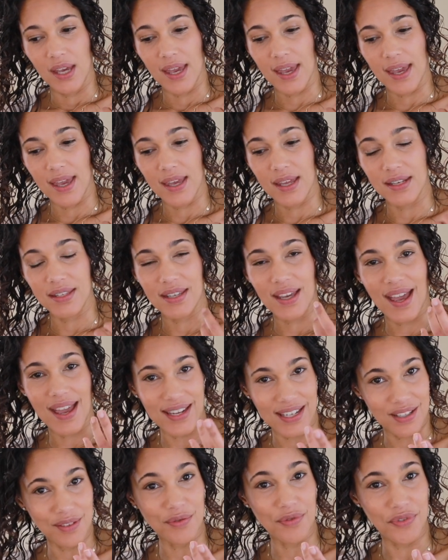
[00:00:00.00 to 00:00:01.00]
and I
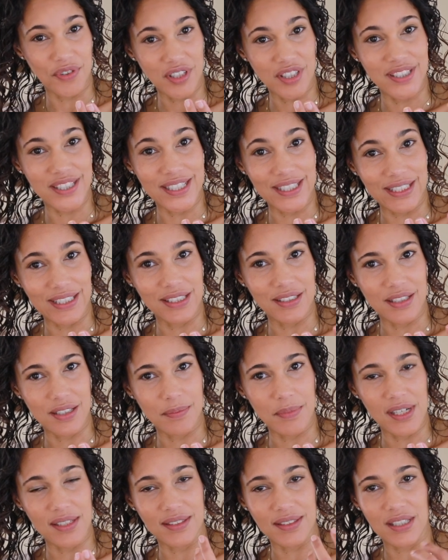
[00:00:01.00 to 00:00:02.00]
can feel the heat
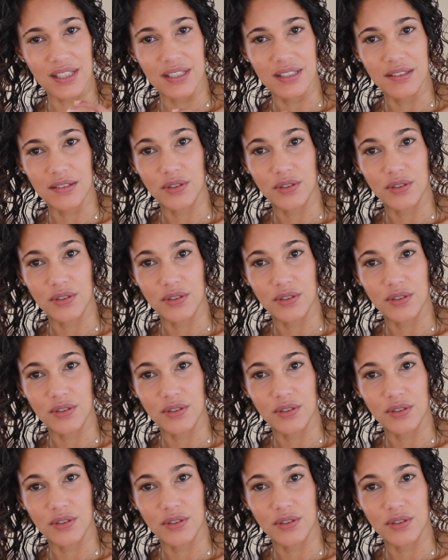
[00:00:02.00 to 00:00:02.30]
on my skin.